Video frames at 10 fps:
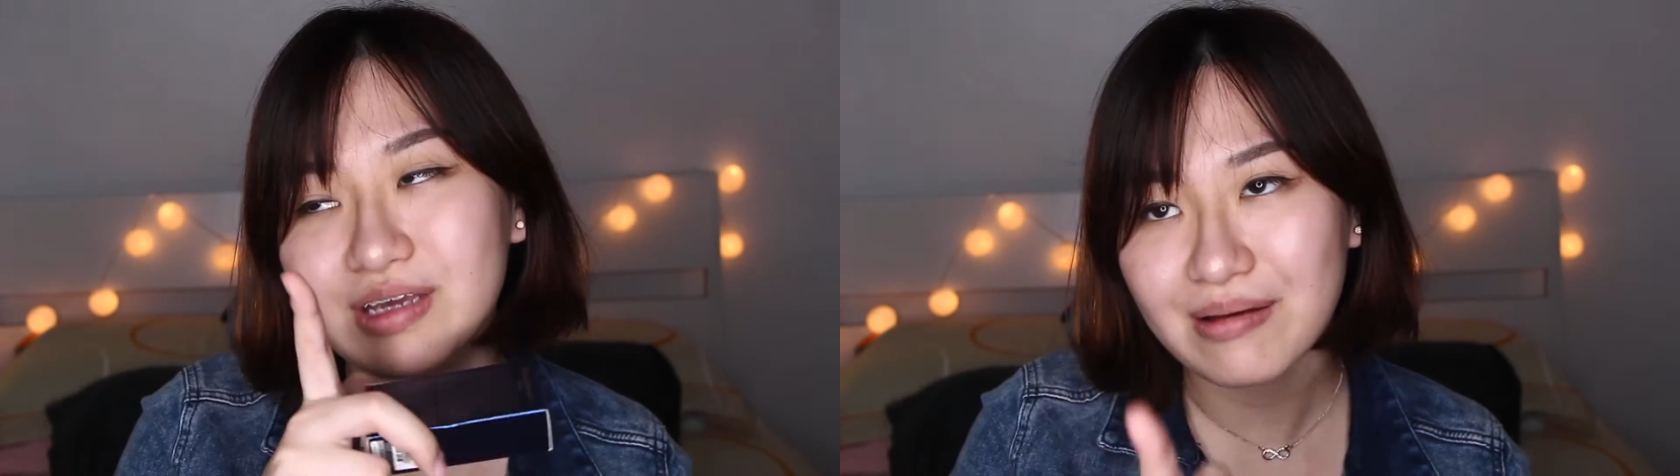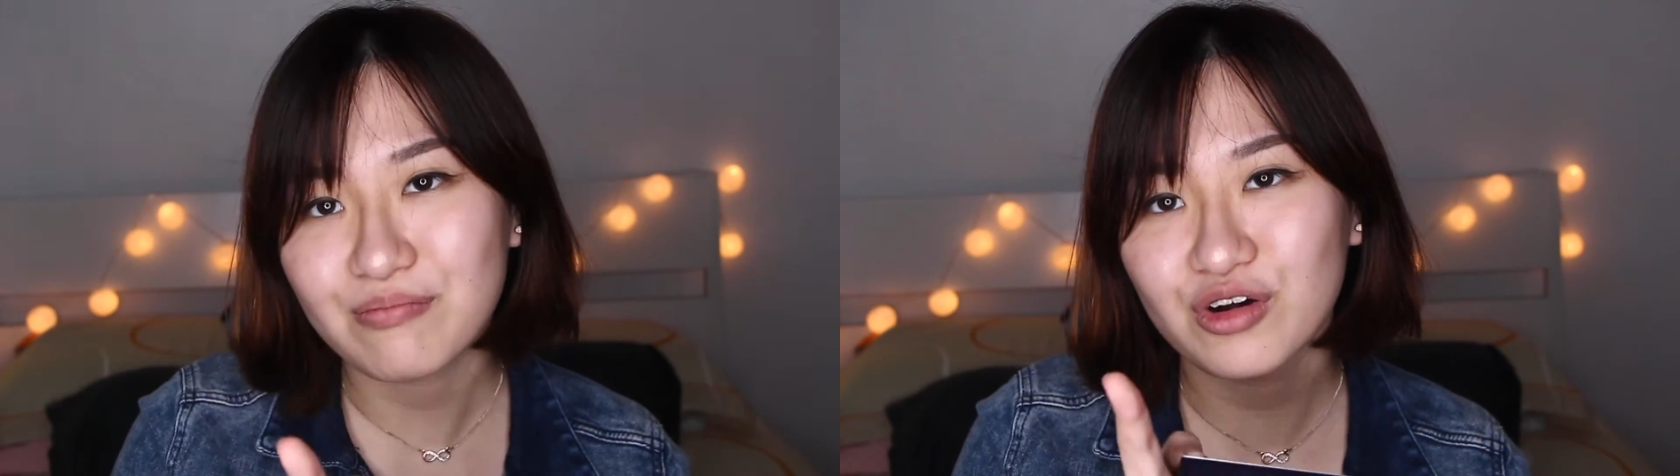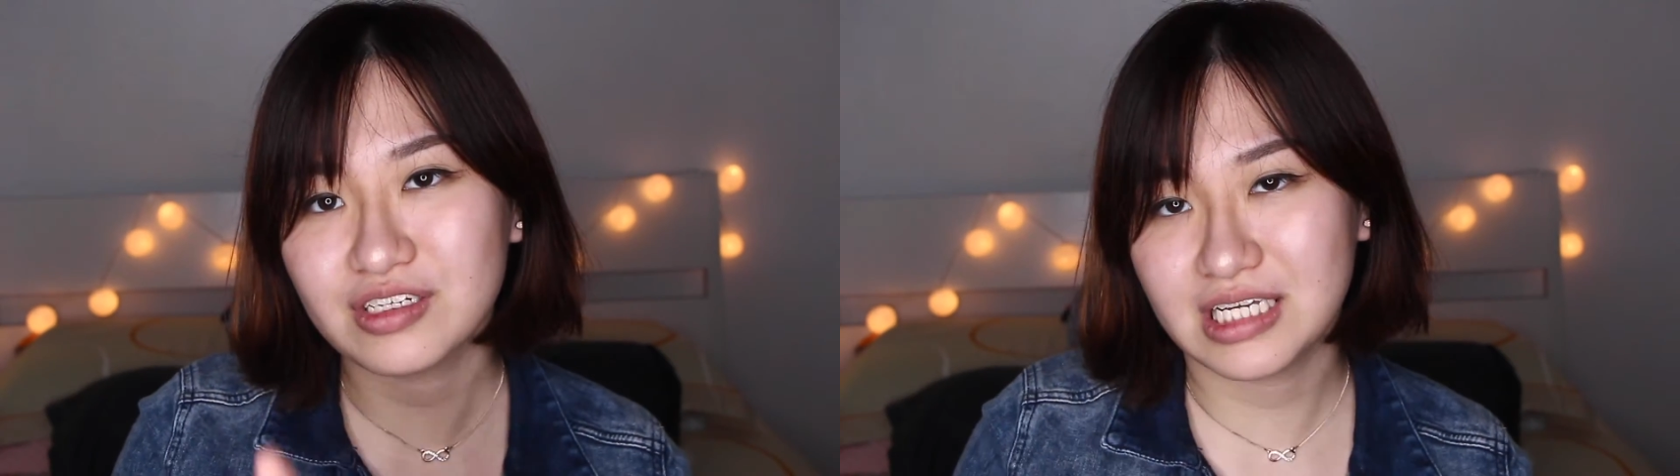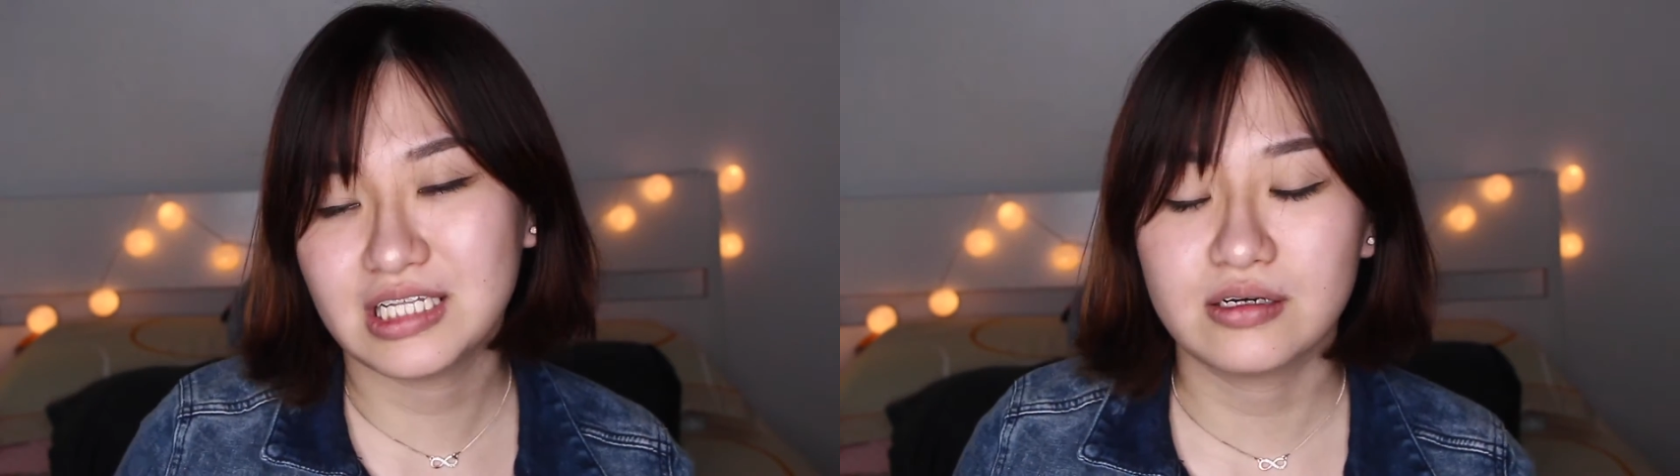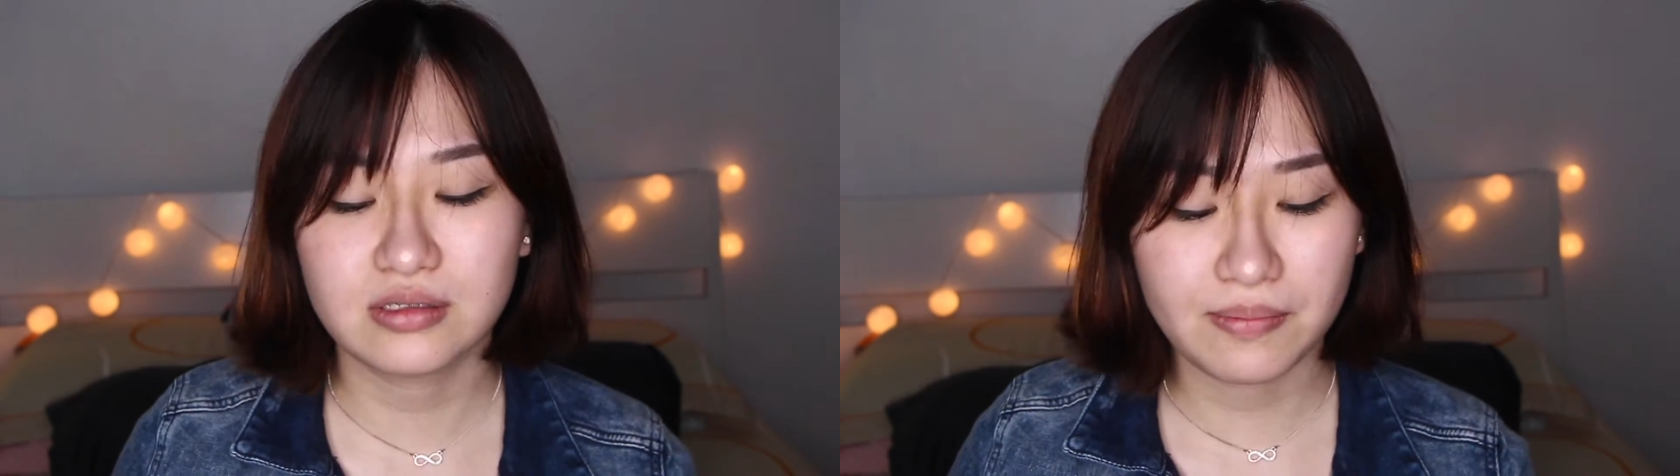get more
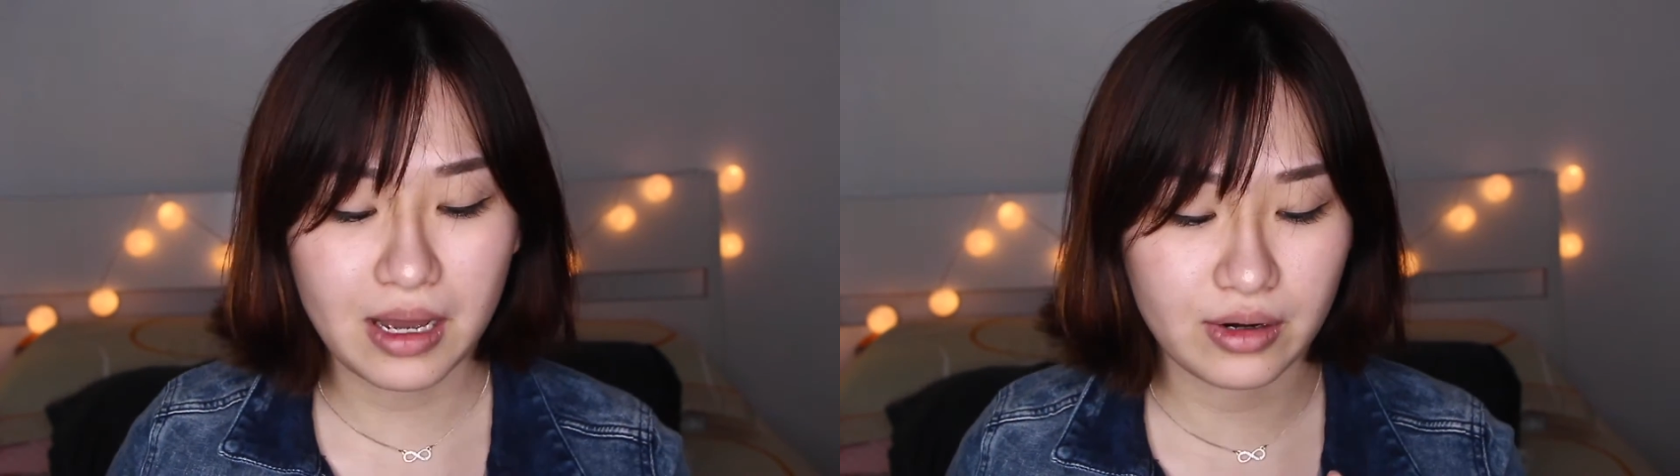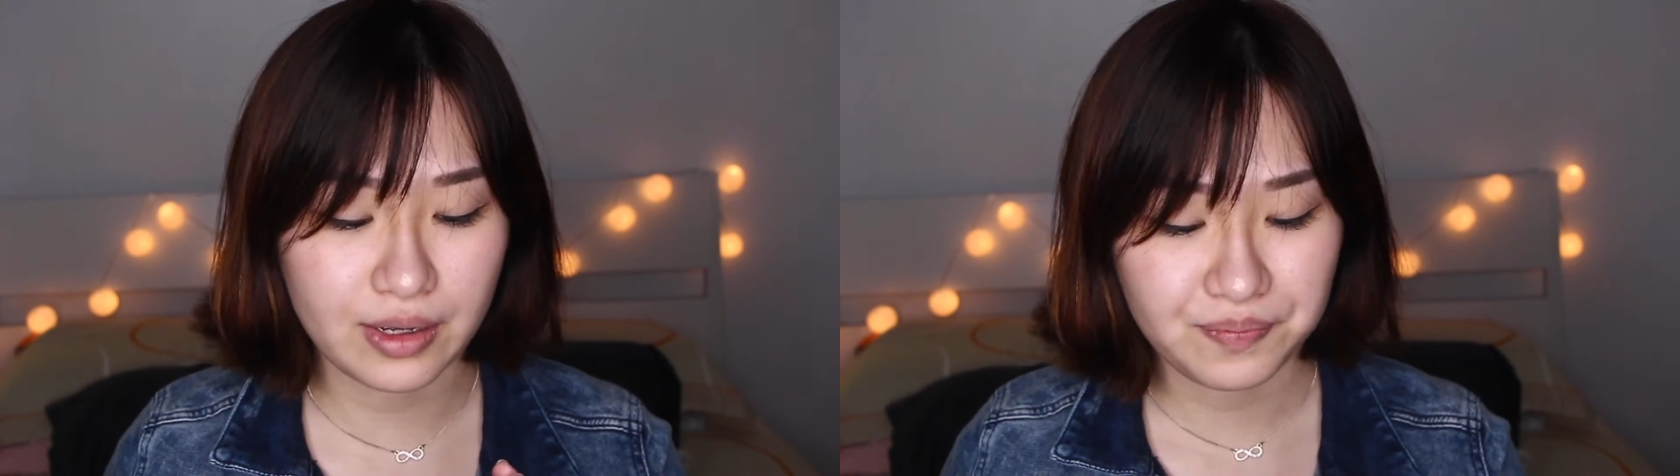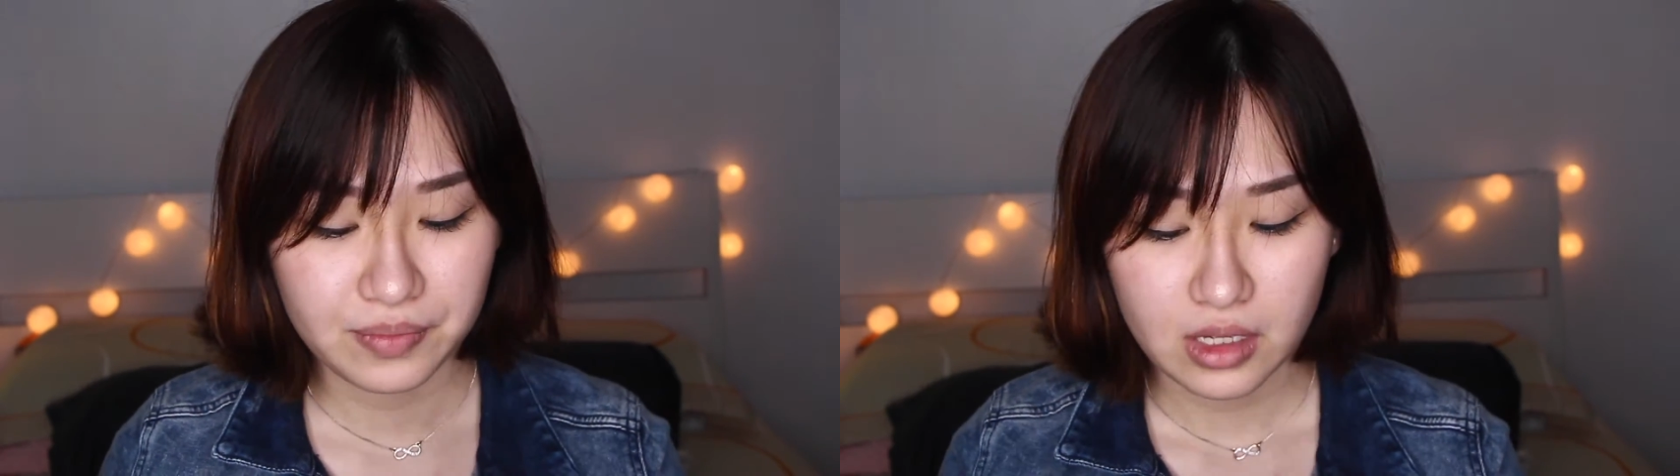details about it.